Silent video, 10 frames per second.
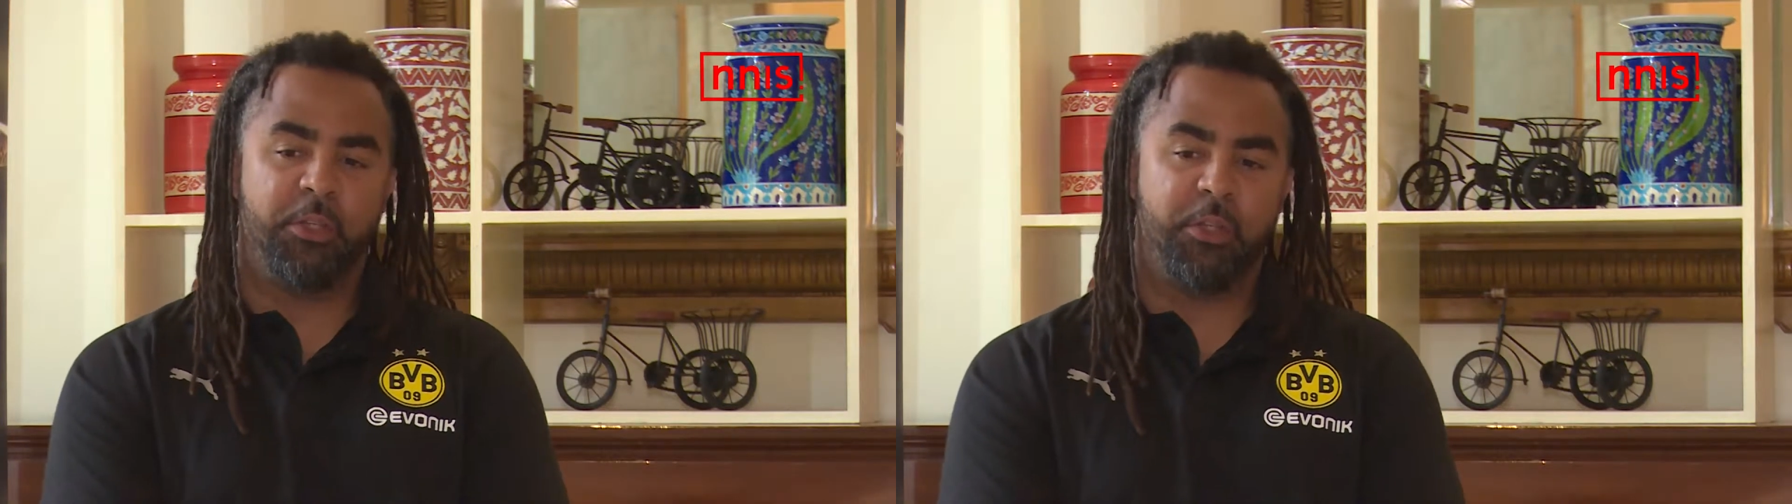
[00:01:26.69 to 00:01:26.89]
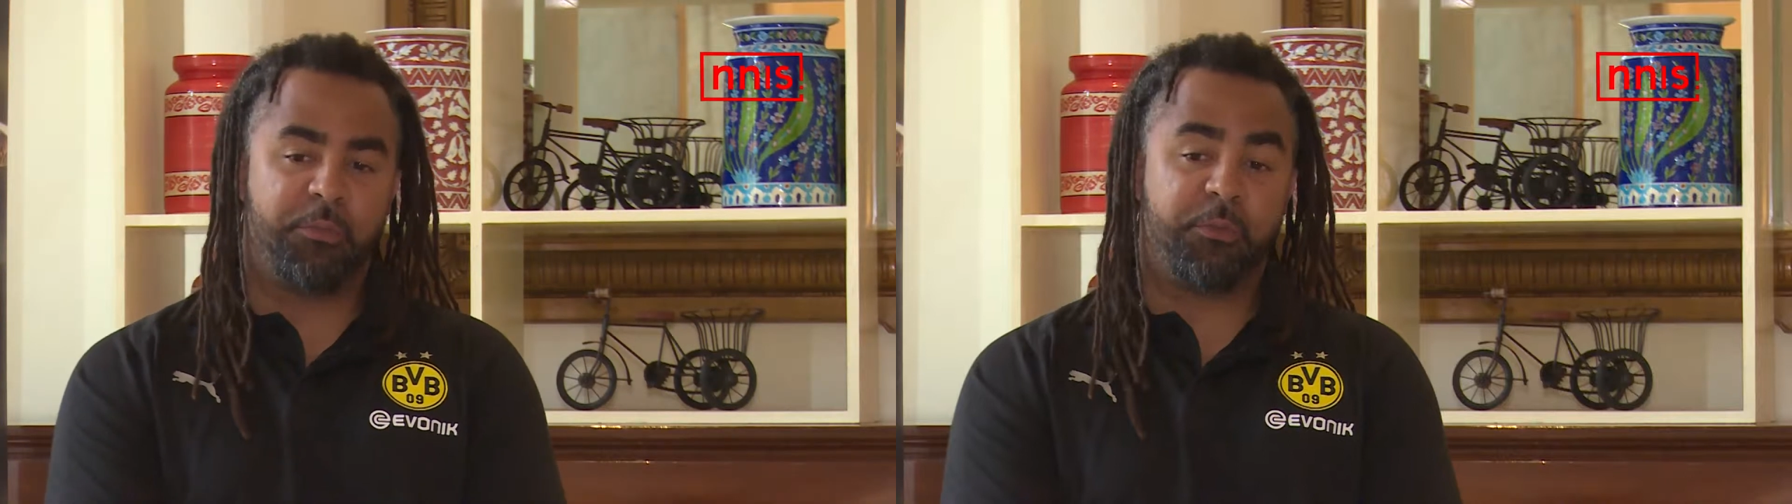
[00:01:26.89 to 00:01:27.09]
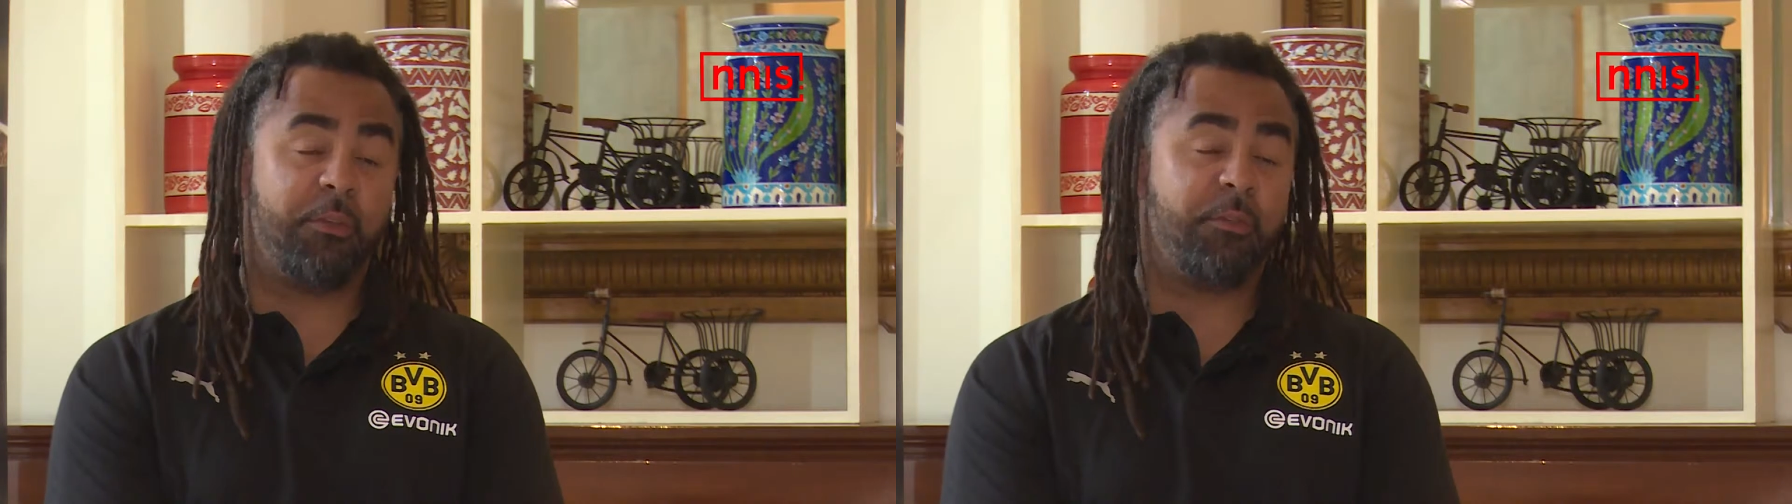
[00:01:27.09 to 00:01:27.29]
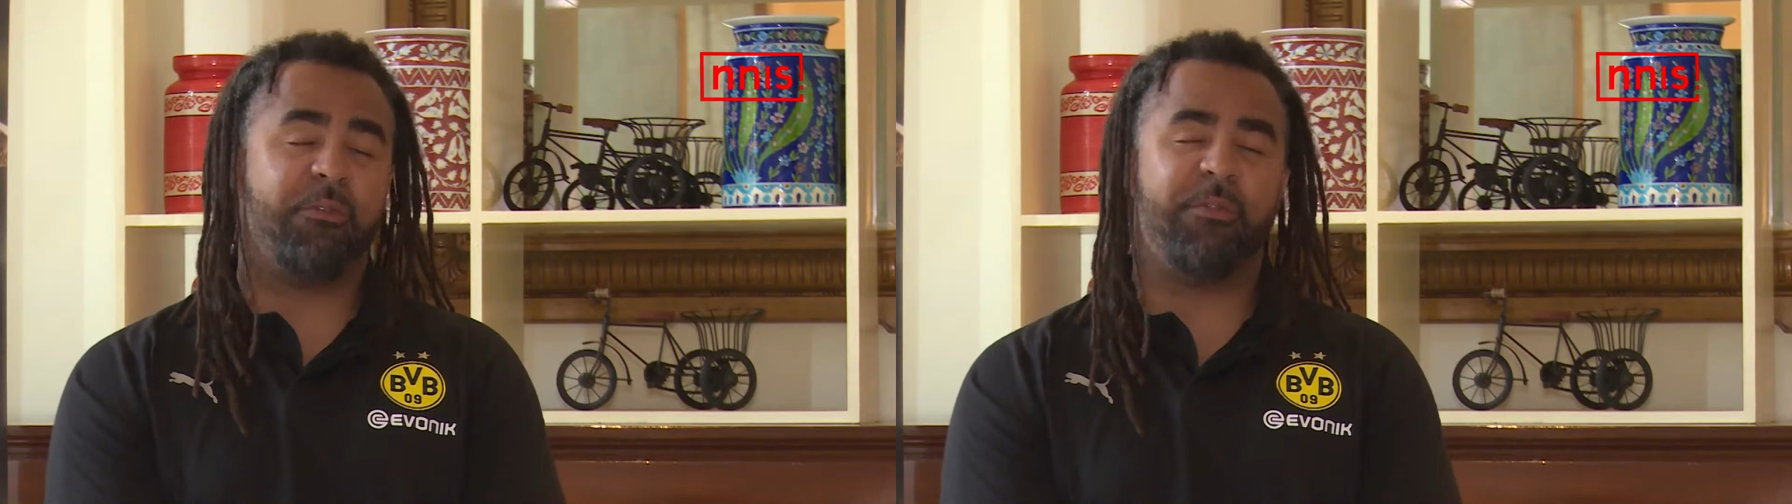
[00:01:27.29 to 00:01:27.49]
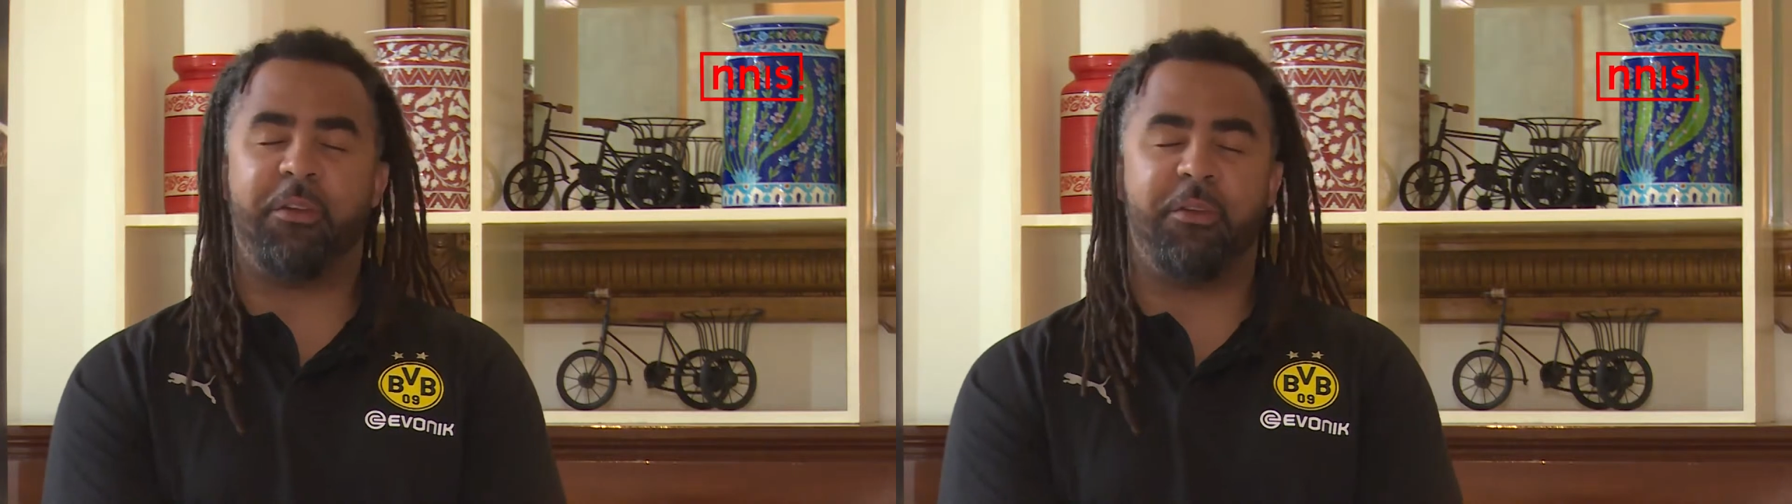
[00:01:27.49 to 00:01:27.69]
you have to have a
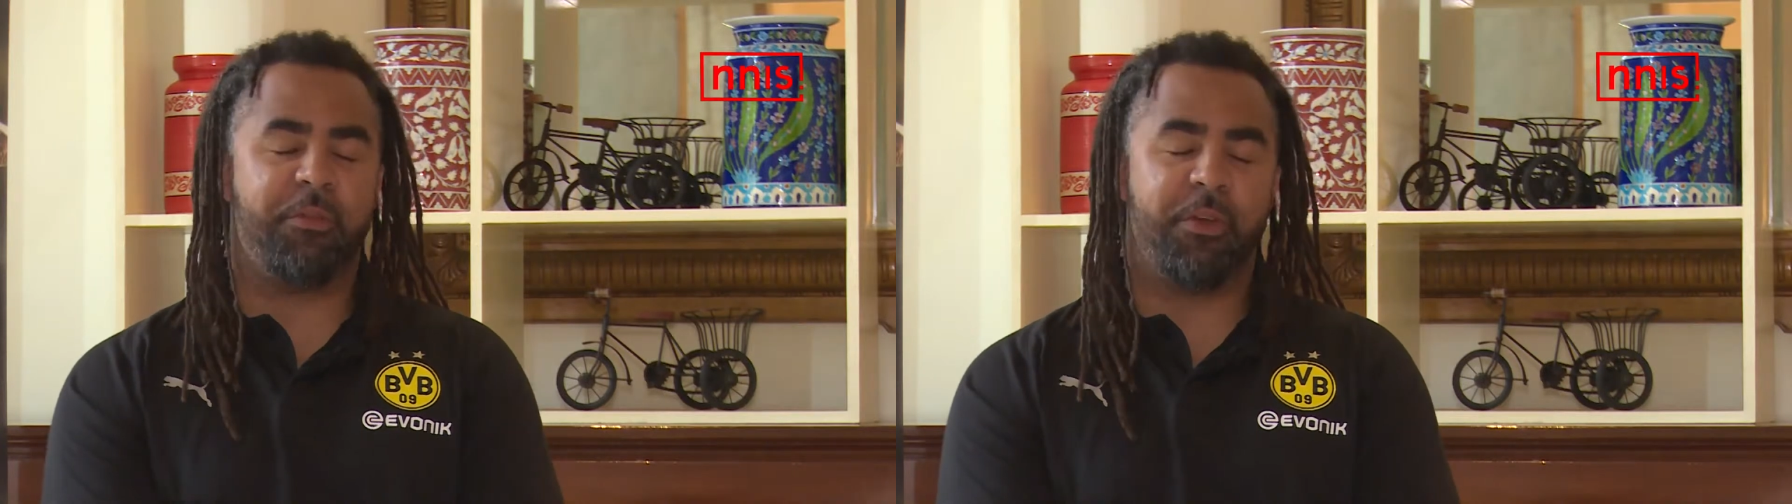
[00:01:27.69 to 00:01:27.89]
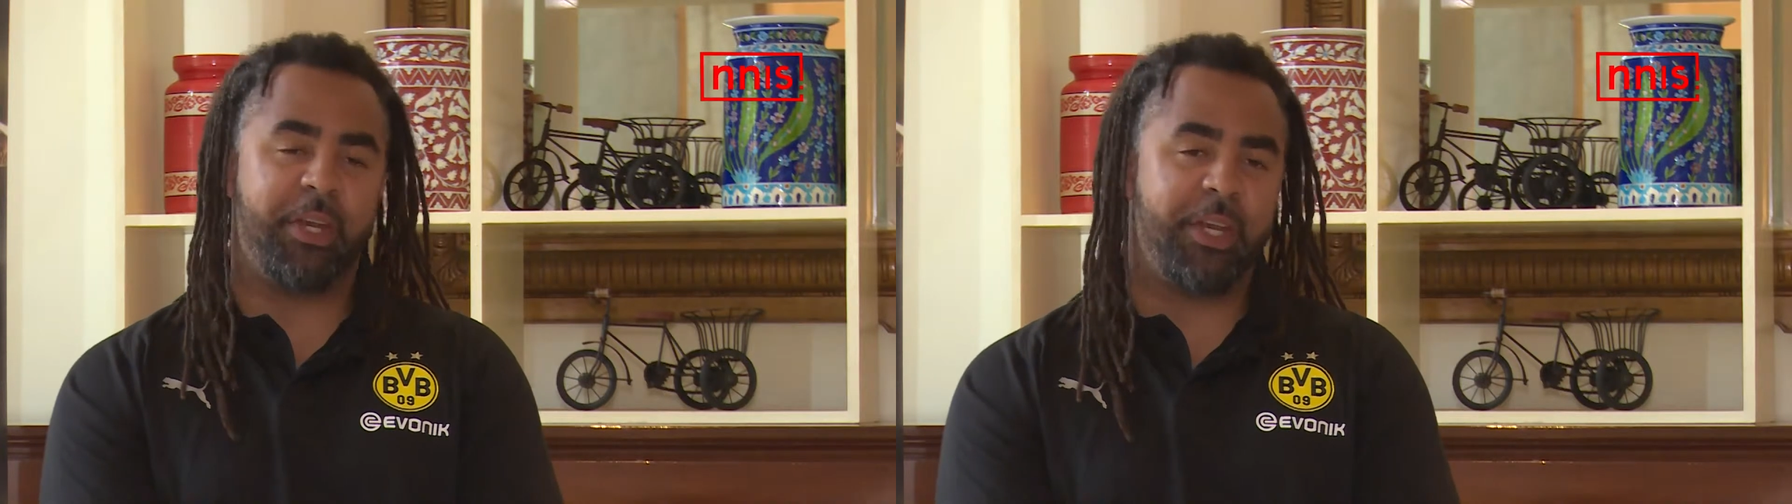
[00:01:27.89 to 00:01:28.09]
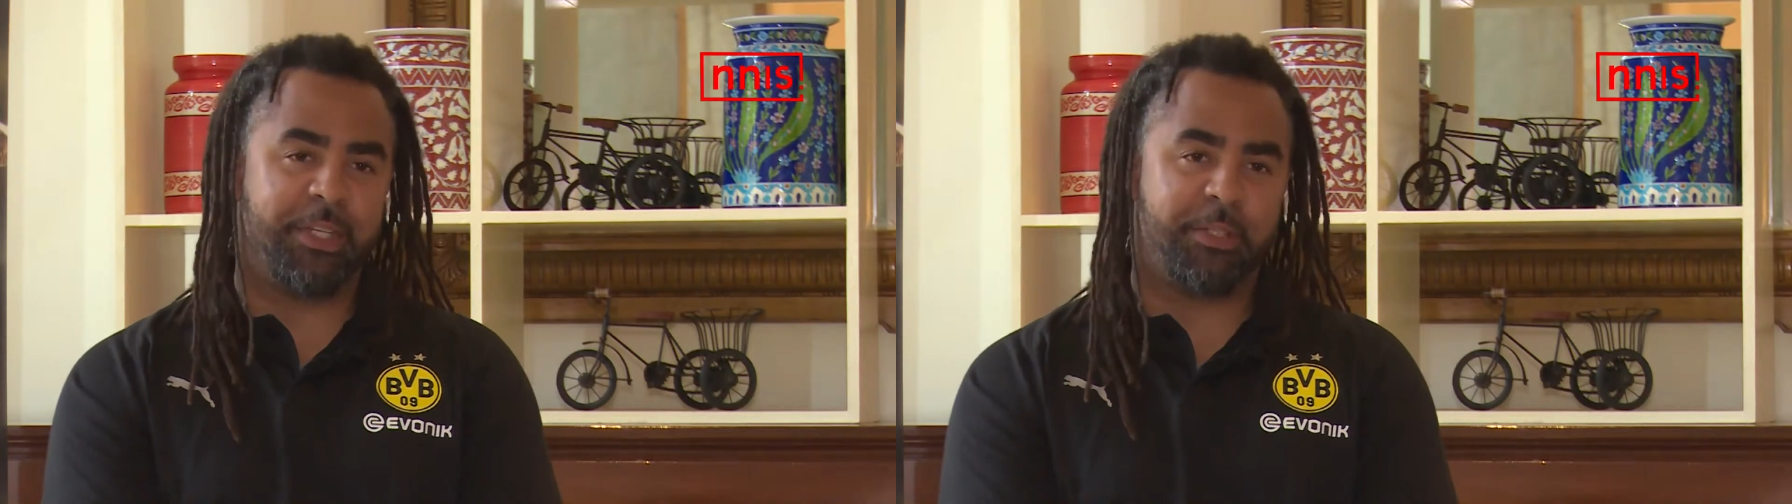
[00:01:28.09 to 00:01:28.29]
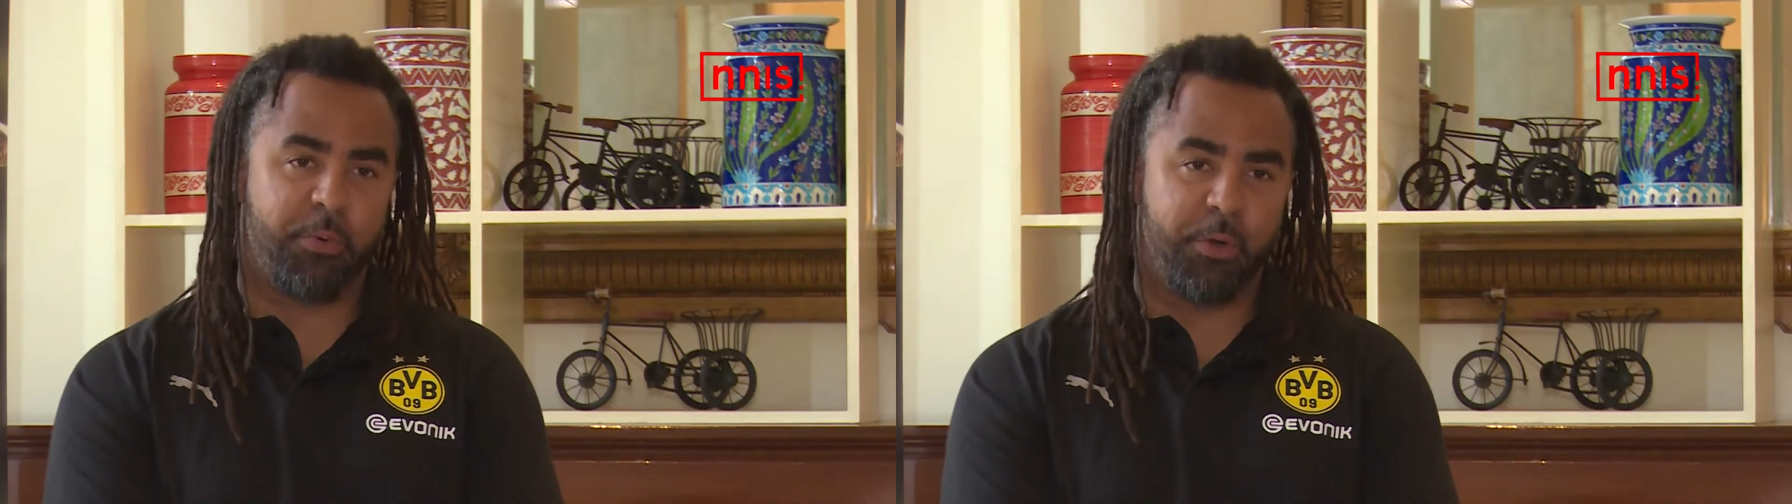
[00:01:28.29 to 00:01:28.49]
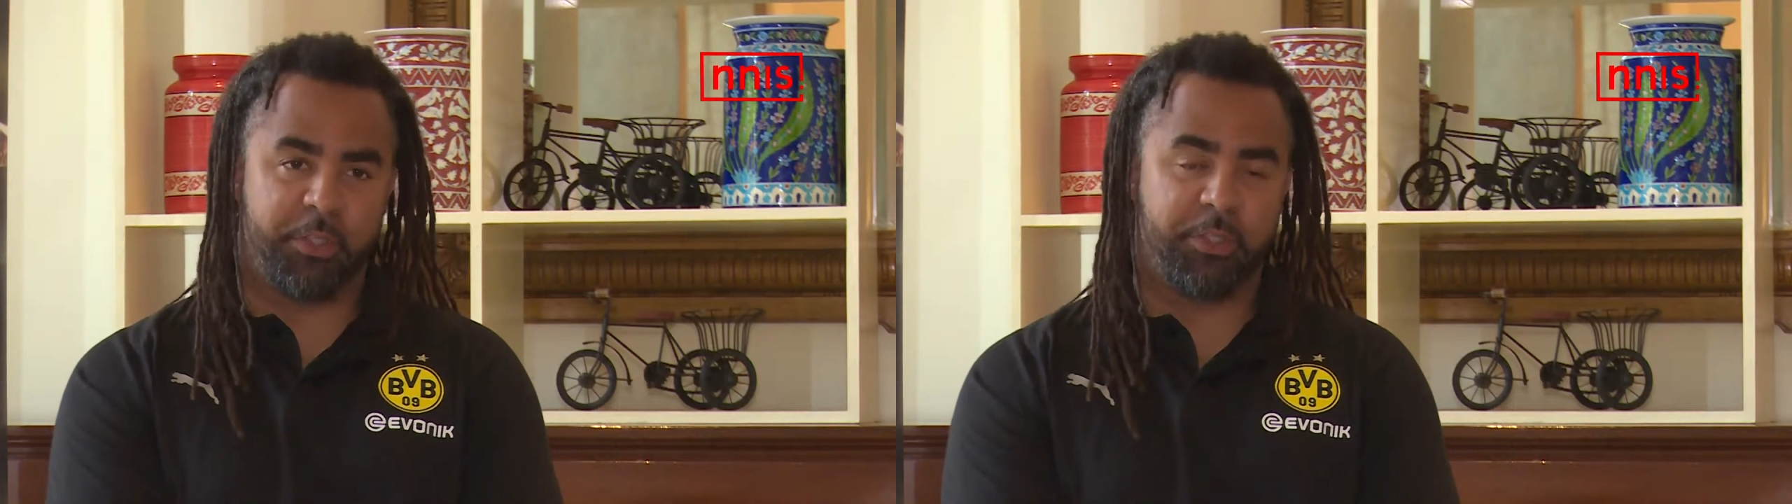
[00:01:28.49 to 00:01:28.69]
very, very nice
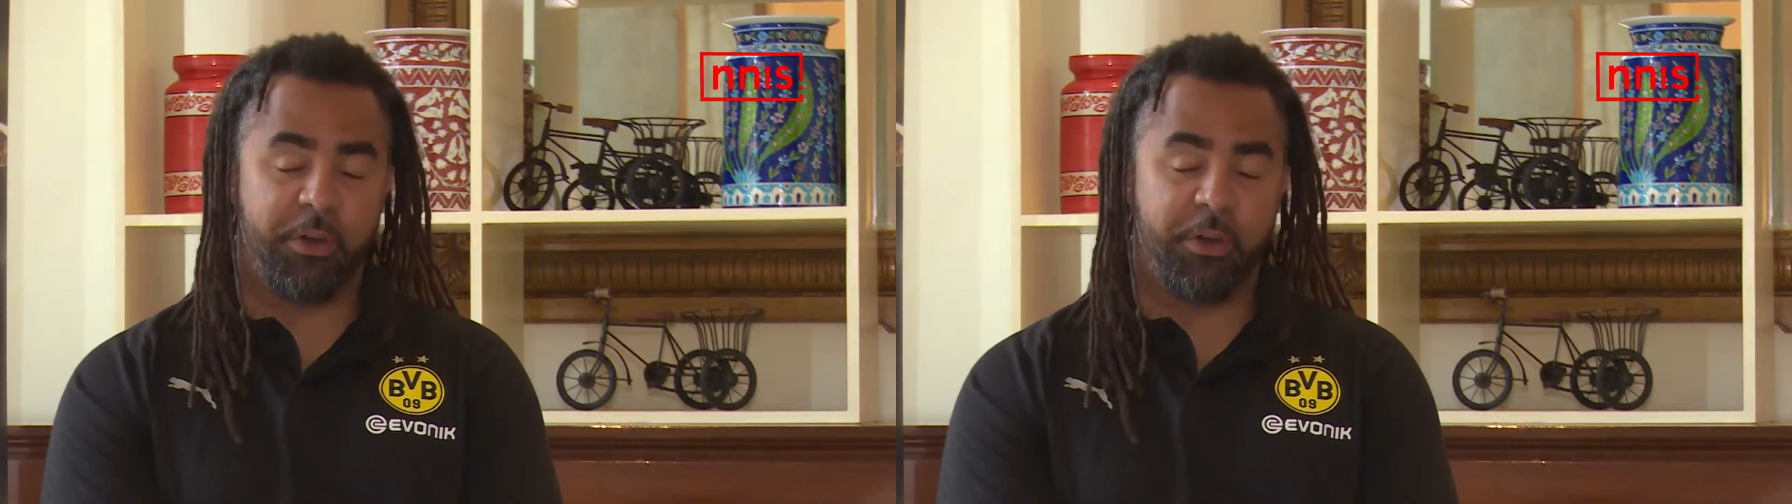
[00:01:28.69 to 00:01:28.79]
product,